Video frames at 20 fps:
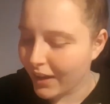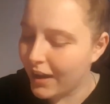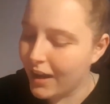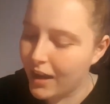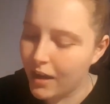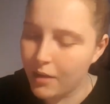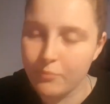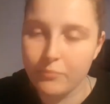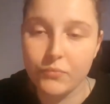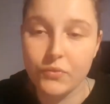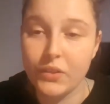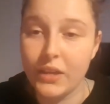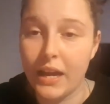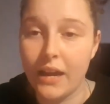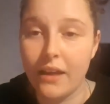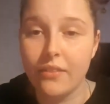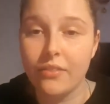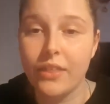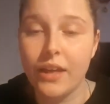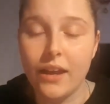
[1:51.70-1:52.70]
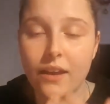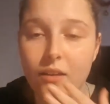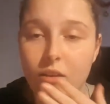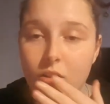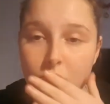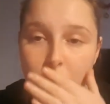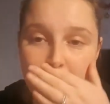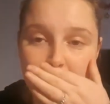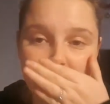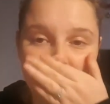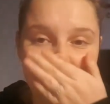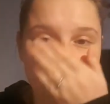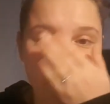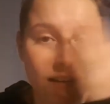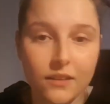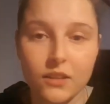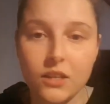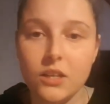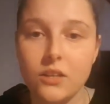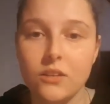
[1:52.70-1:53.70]
Um, yeah, that obviously
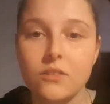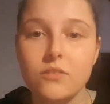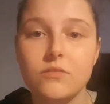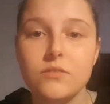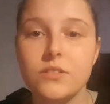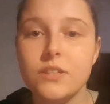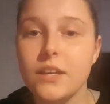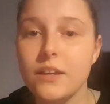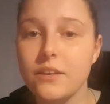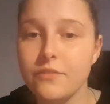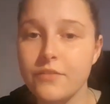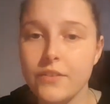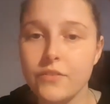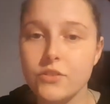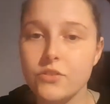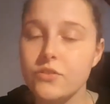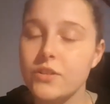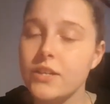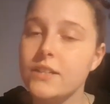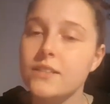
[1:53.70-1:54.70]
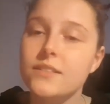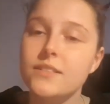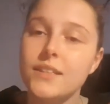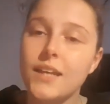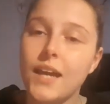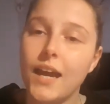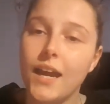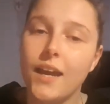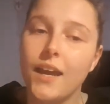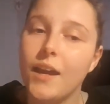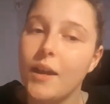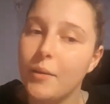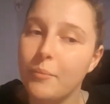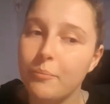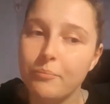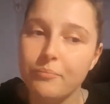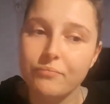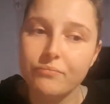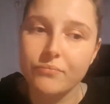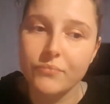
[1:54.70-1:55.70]
includes their favourite treats
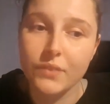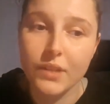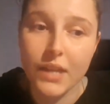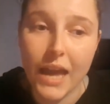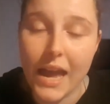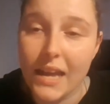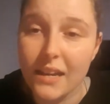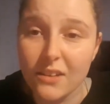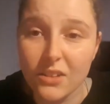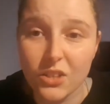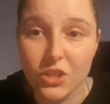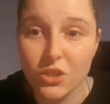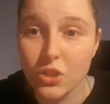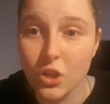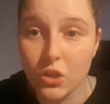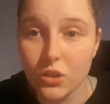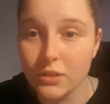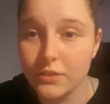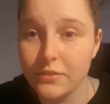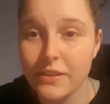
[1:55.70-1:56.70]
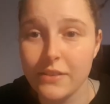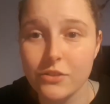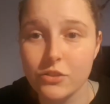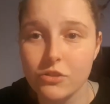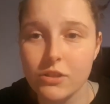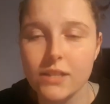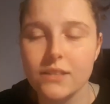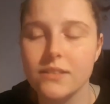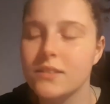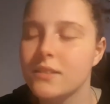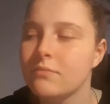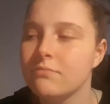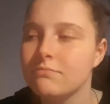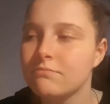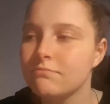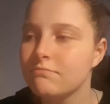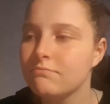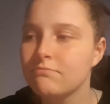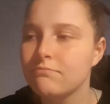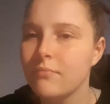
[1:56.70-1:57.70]
um, and your dog's favourite treats.
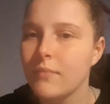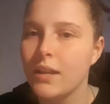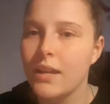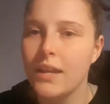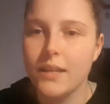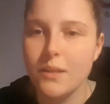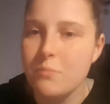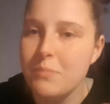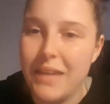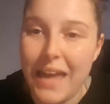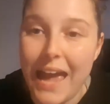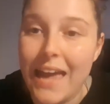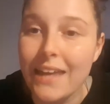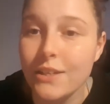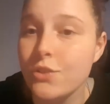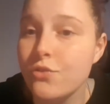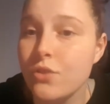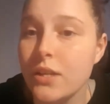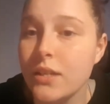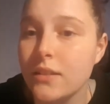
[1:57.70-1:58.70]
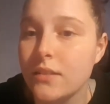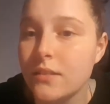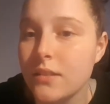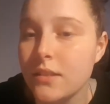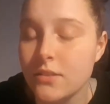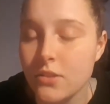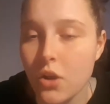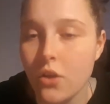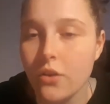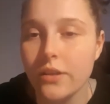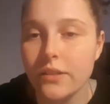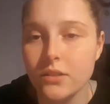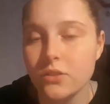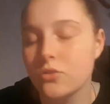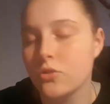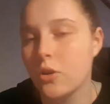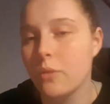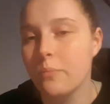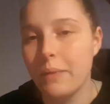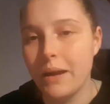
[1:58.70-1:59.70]
It can be any treats as long as
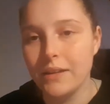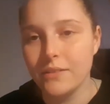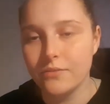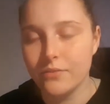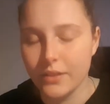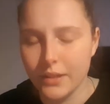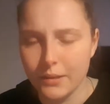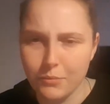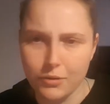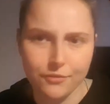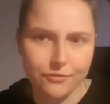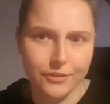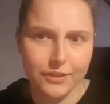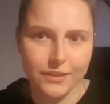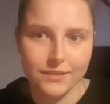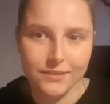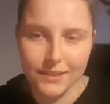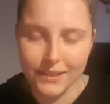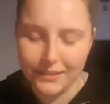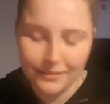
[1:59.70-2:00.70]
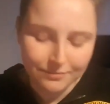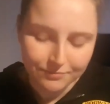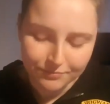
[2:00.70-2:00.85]
it's not bad for them, obviously.